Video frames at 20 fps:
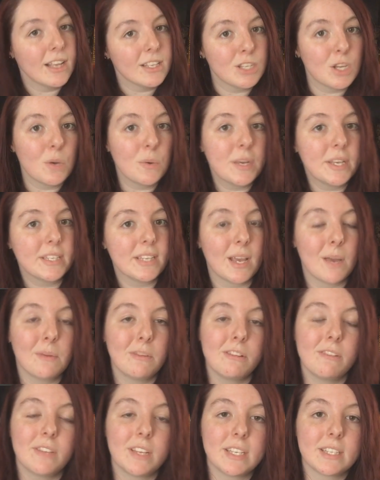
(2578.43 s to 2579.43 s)
As always, I
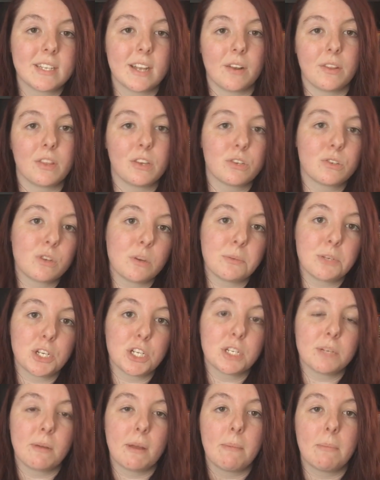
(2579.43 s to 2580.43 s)
will leave links down in the
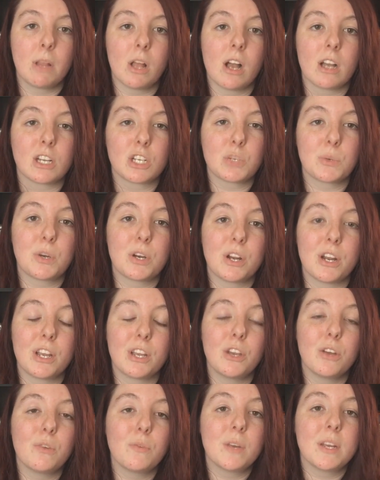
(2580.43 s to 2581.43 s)
description to my blog, Twitter,
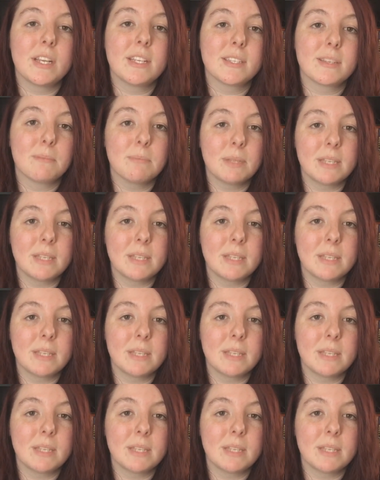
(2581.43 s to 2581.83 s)
and Goodreads.